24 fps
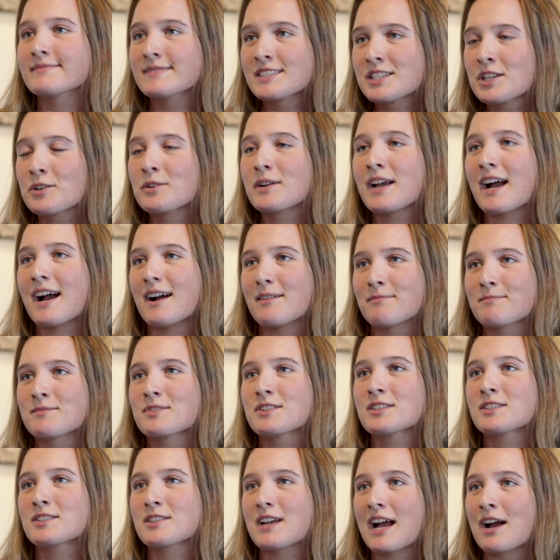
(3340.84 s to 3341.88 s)
So yeah,
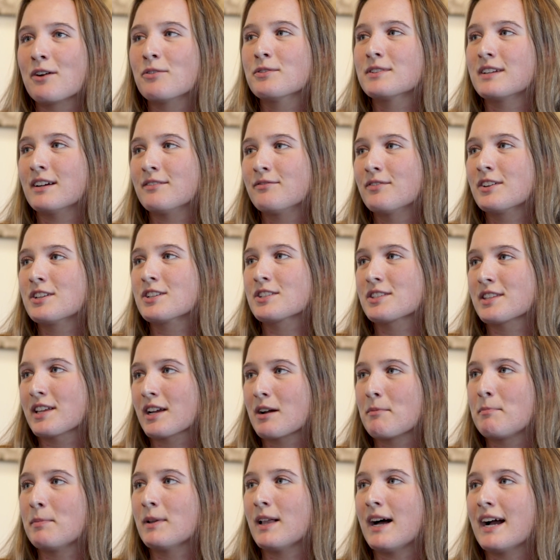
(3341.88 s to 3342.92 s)
I will definitely just like
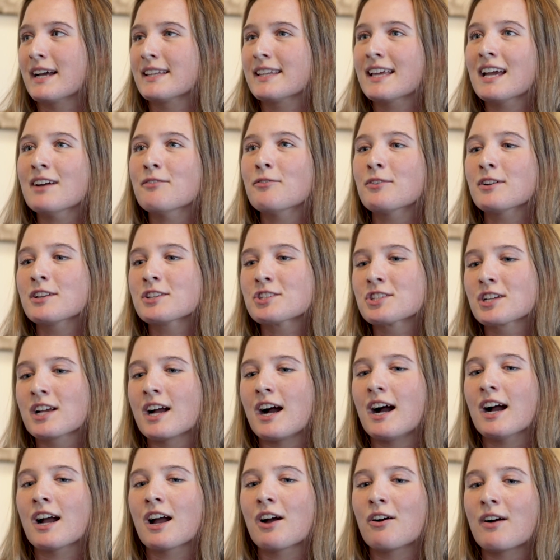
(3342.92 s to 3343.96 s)
apply. They have one in
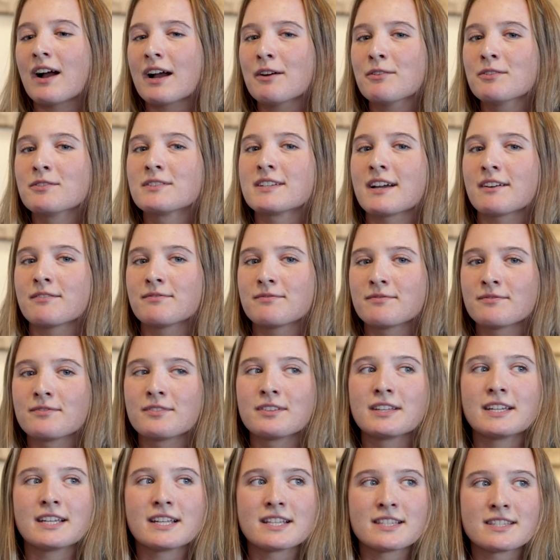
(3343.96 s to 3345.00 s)
Chicago. I would
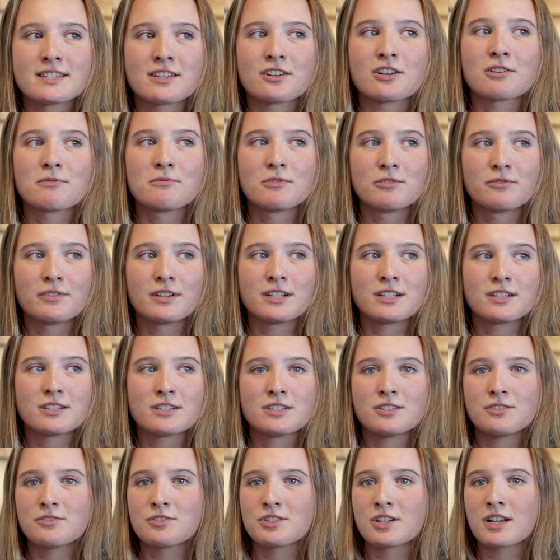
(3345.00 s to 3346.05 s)
definitely consider moving
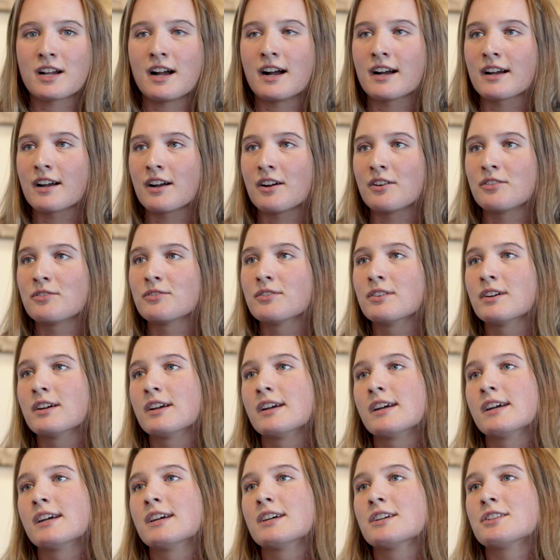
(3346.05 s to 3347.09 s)
to Chicago,
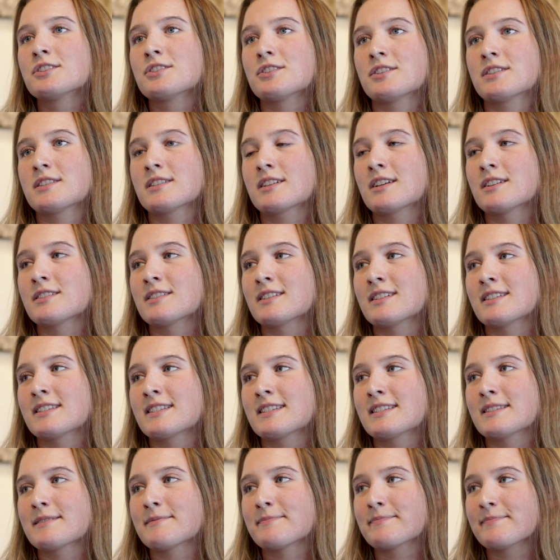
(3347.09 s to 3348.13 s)
just because
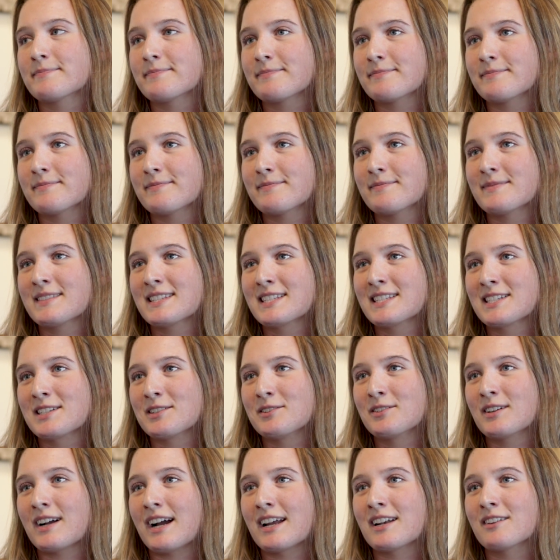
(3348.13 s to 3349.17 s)
it's still
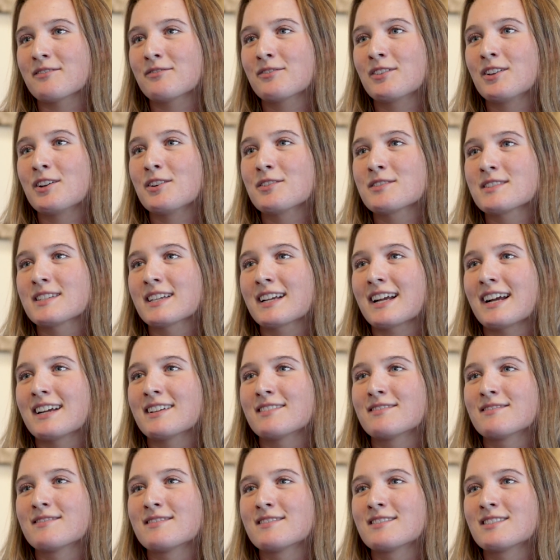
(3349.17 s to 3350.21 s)
kind of close. Like I
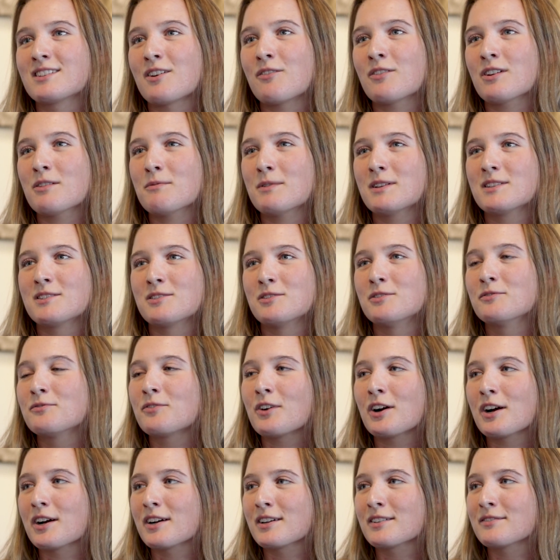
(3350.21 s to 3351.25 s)
don't want to be too
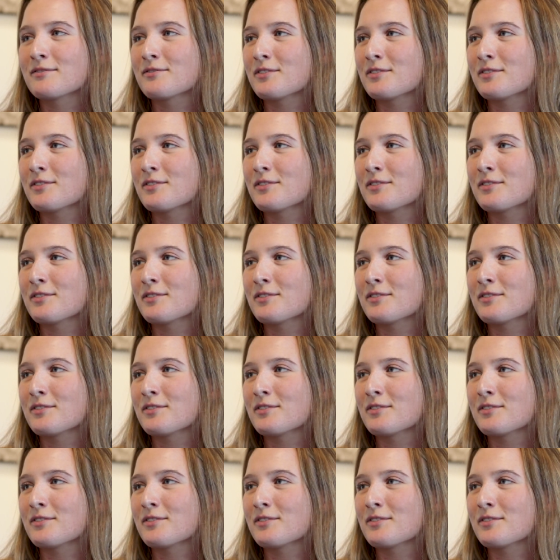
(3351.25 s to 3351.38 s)
far.